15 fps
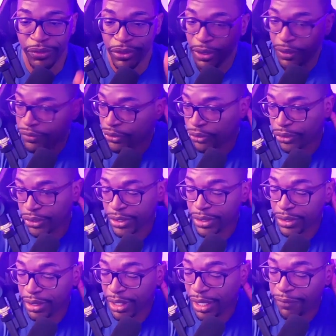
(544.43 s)
certs,
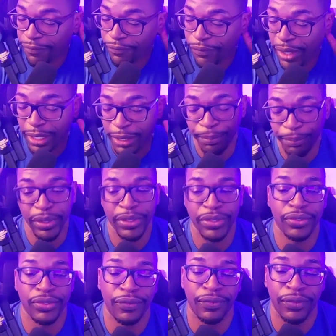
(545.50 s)
file and print
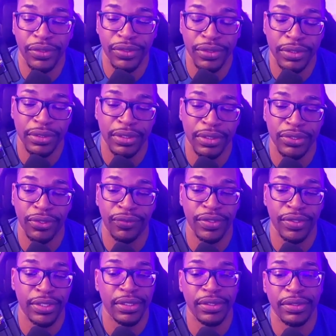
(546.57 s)
servers and
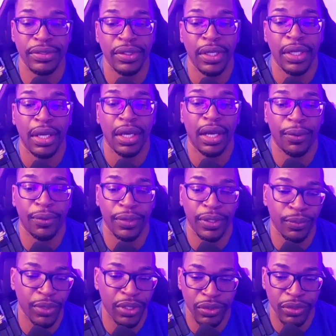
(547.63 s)
services. Then we're going to
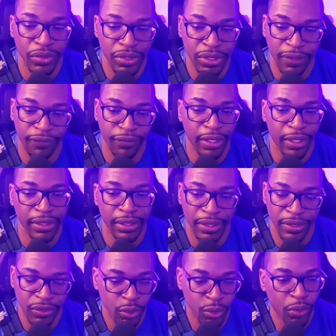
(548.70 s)
do stuff like
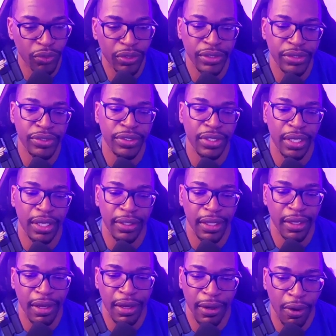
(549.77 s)
storage and
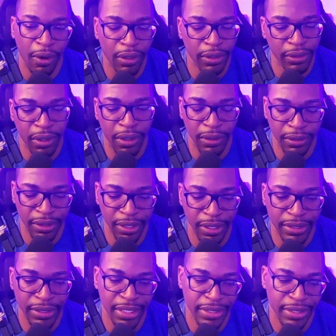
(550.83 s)
all the things
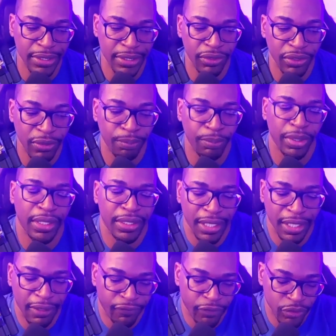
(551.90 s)
necessary to build an
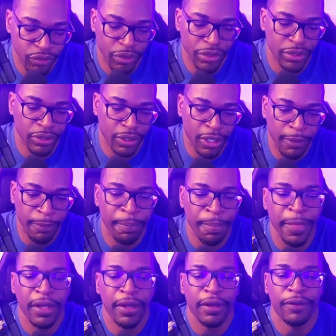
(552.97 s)
infrastructure up
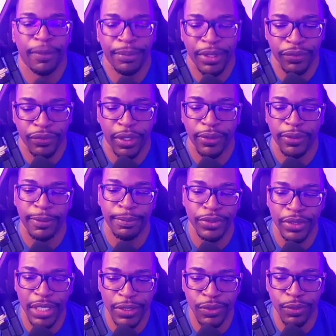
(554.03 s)
from the ground up. So that's
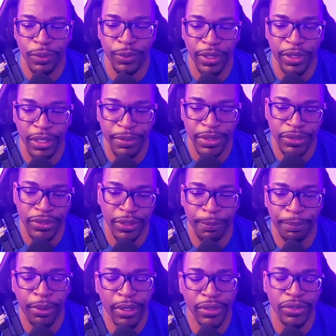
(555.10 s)
what we're going to be studying. Part
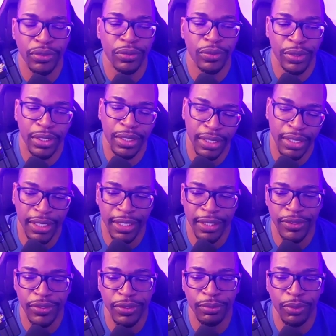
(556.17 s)
two, we're going to get into
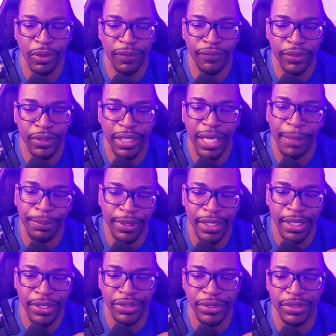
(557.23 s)
more of the
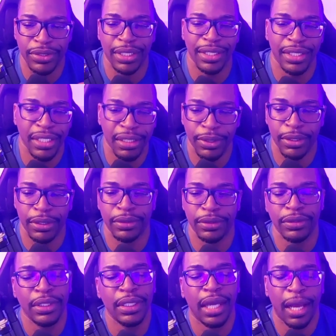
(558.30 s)
applications like email,
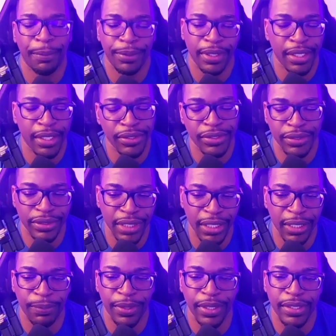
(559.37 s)
application,
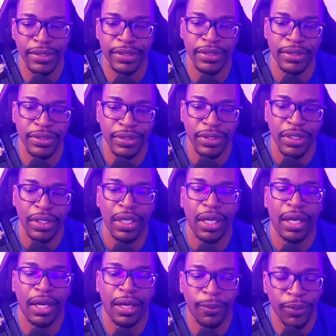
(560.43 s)
databases,
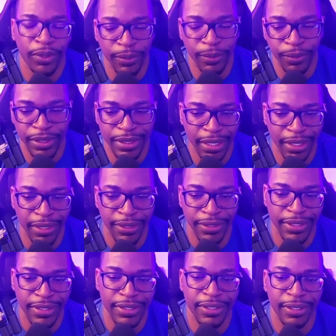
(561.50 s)
working with the ticketing
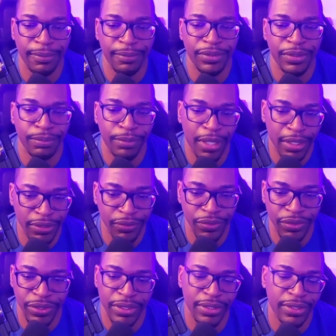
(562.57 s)
systems, monitoring
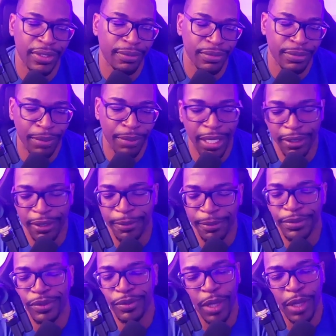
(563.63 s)
systems, backups,
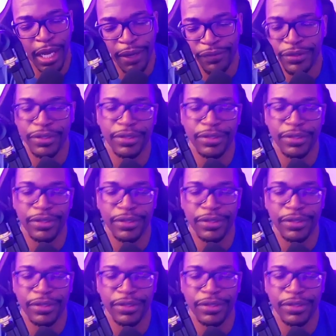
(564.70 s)
WAFs,